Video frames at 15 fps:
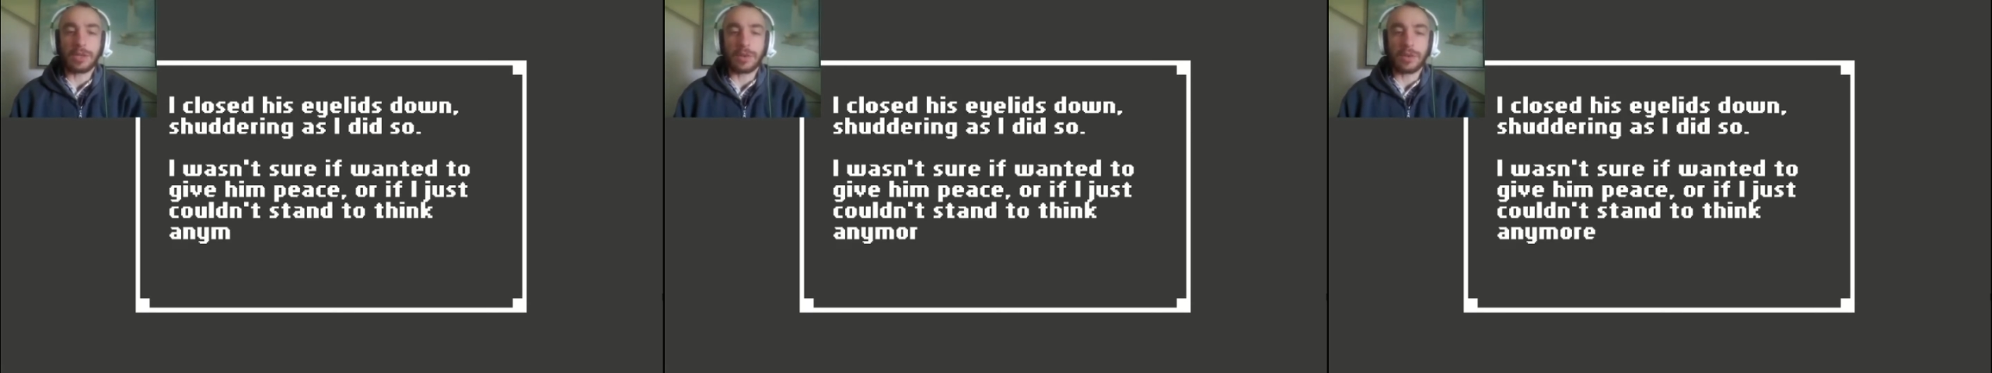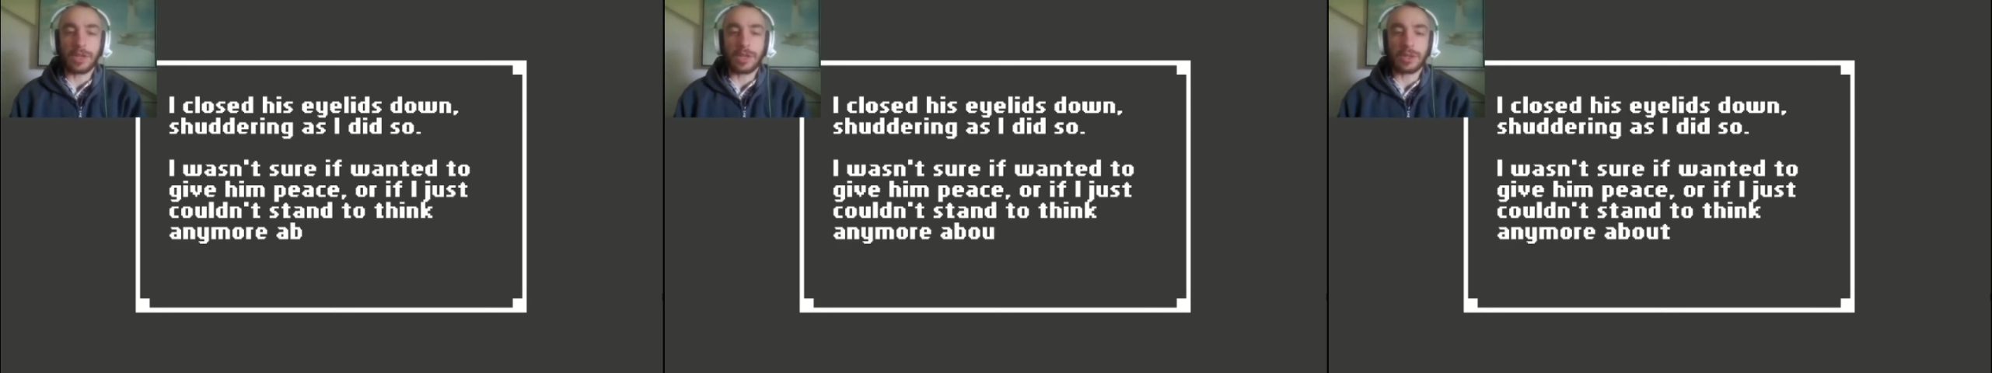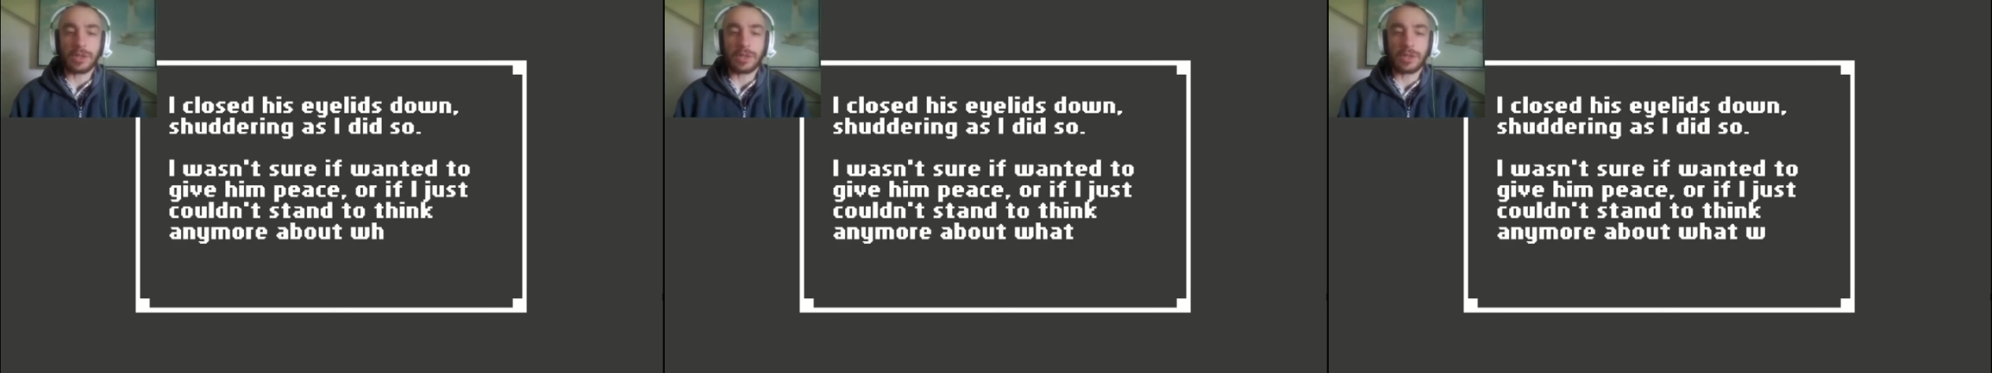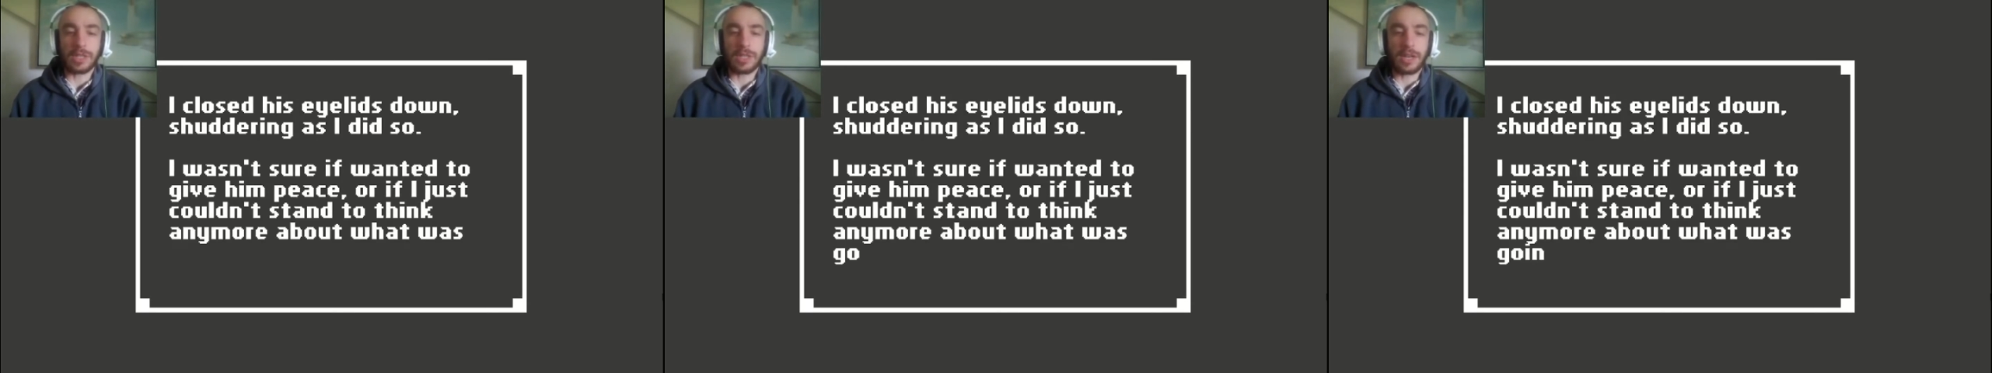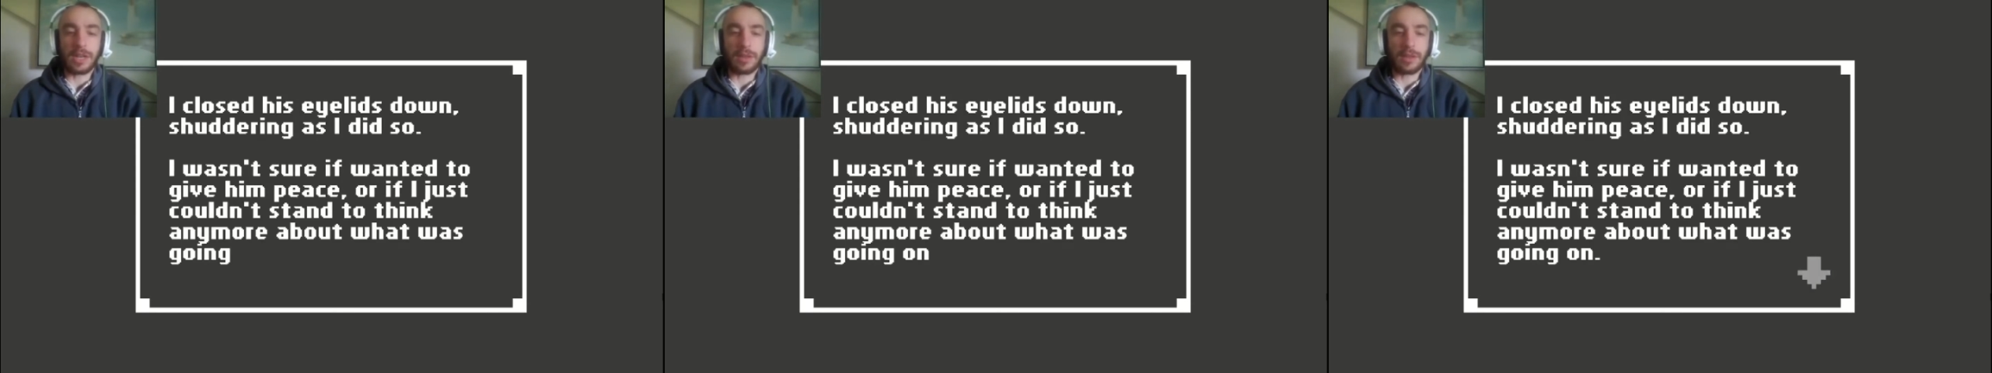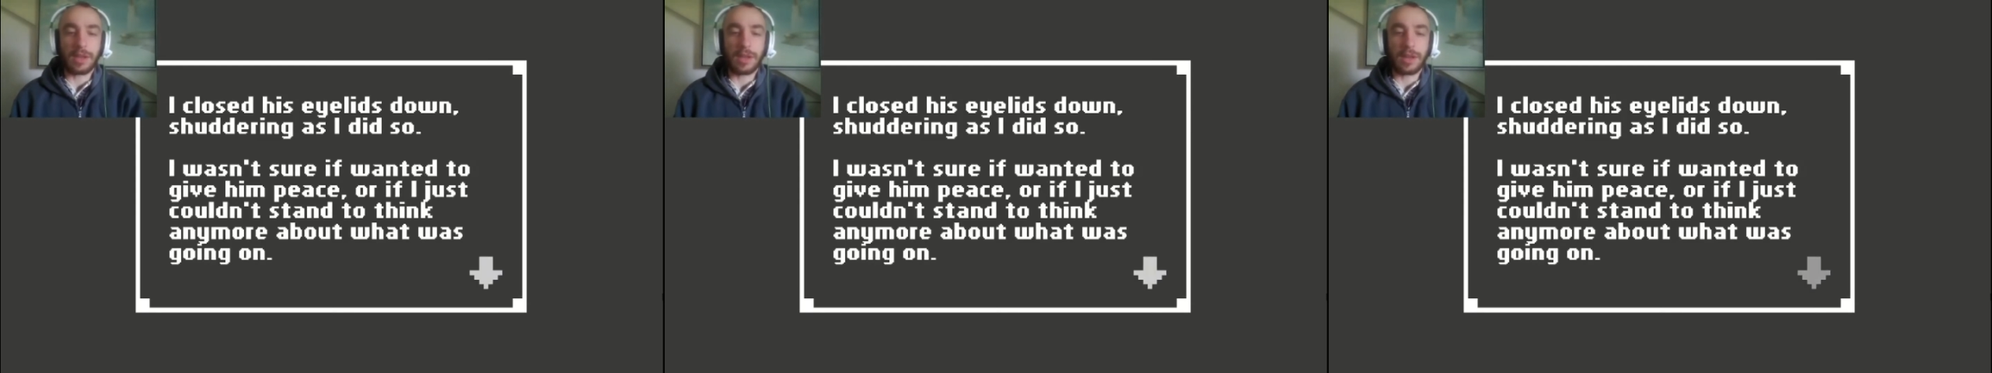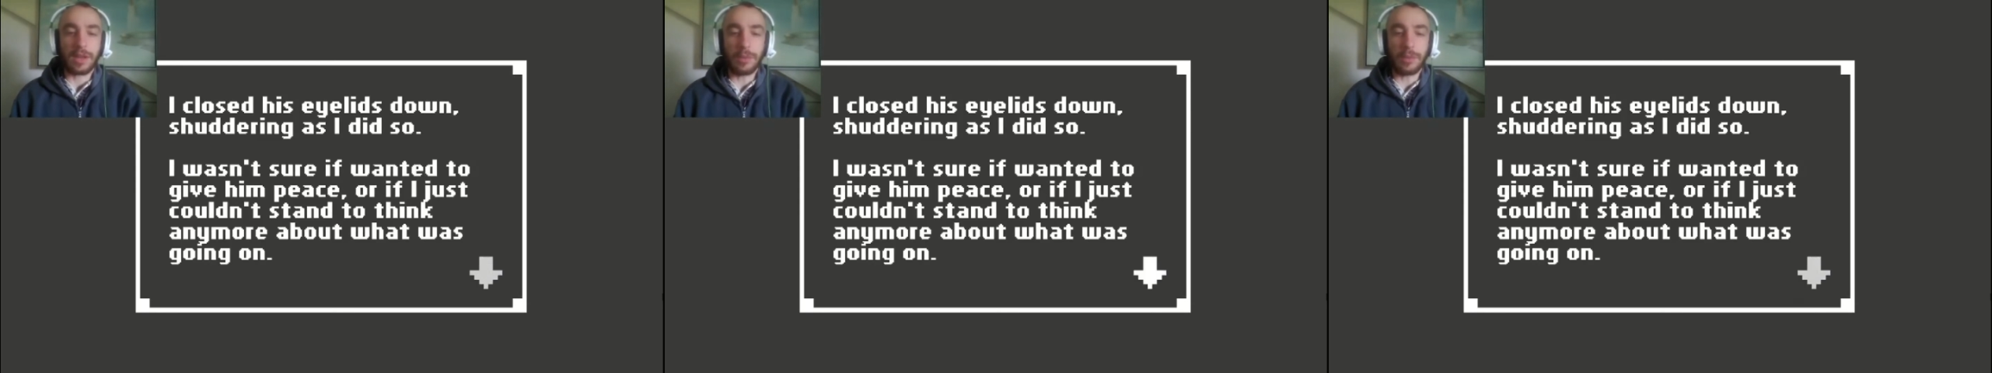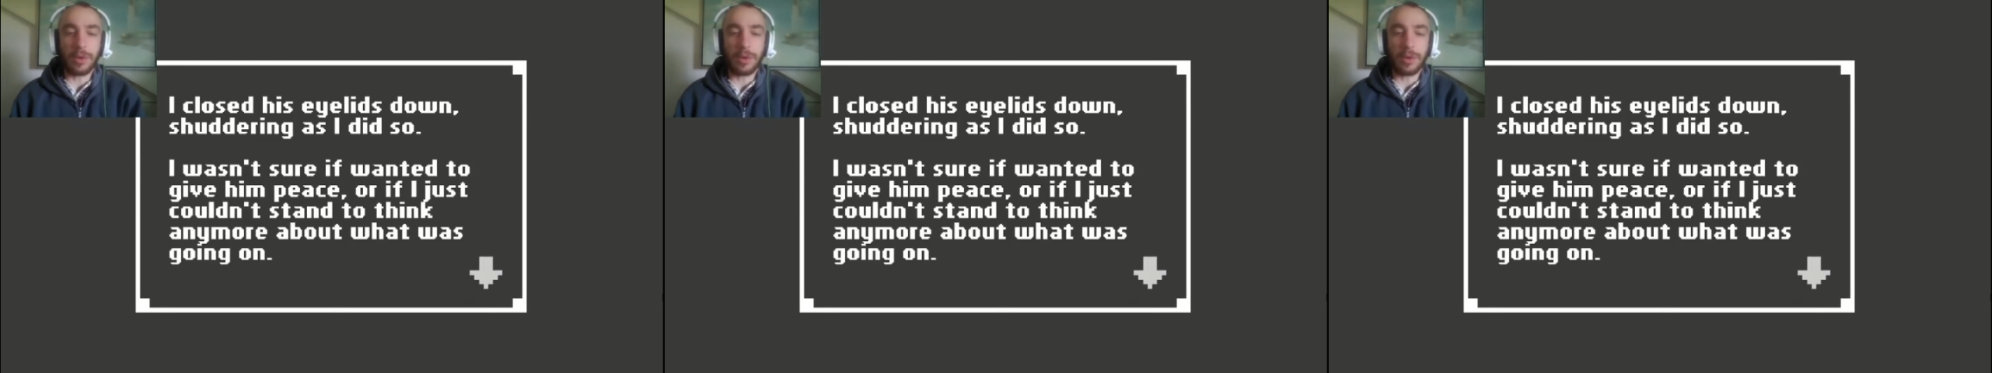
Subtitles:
or if I just couldn't stand to think any more